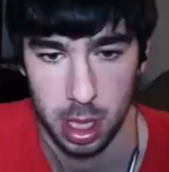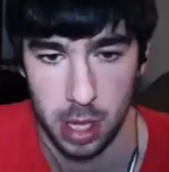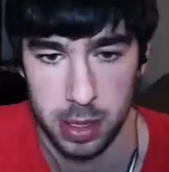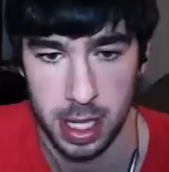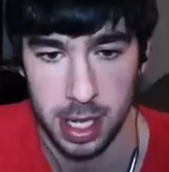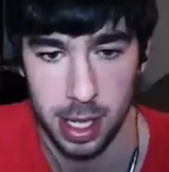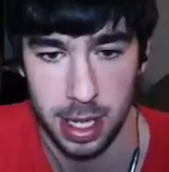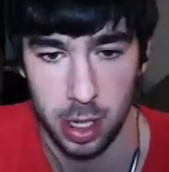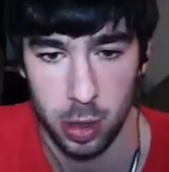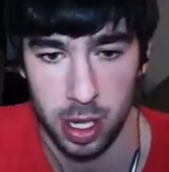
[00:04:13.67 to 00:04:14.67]
I was getting
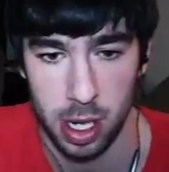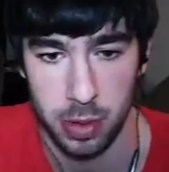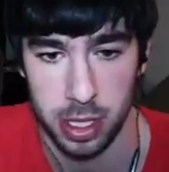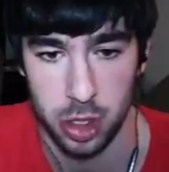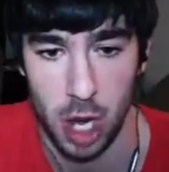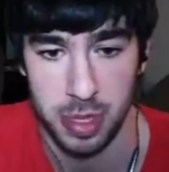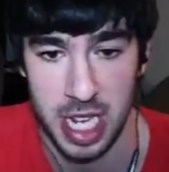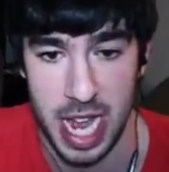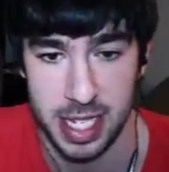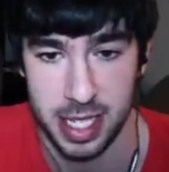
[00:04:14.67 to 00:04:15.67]
lucky early on with the drops.
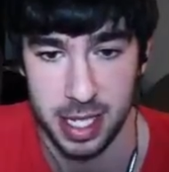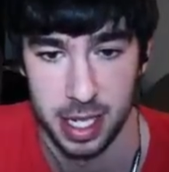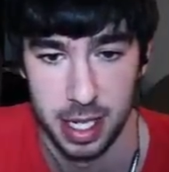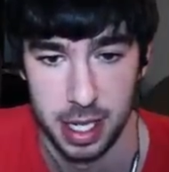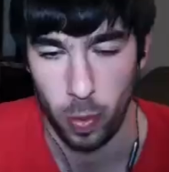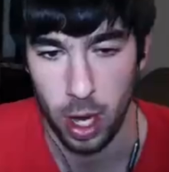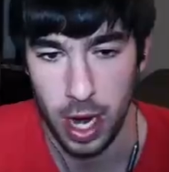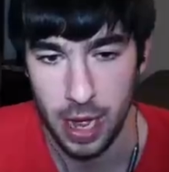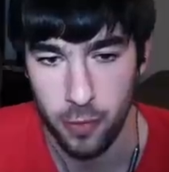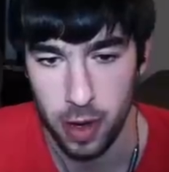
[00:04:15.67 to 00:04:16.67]
Yes! We are
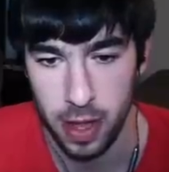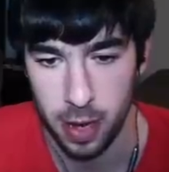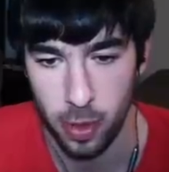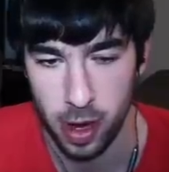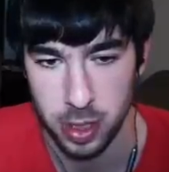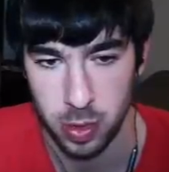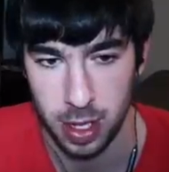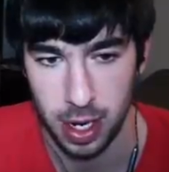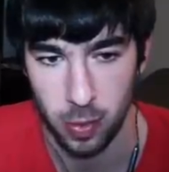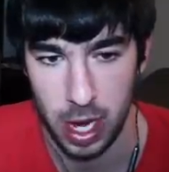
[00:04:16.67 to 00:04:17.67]
halfway there, boys. We
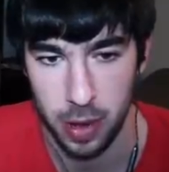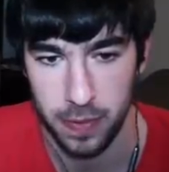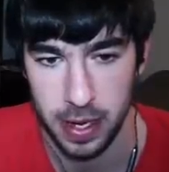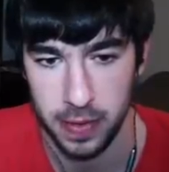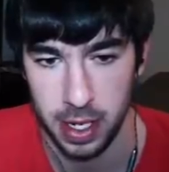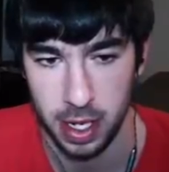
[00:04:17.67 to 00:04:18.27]
are at round 50.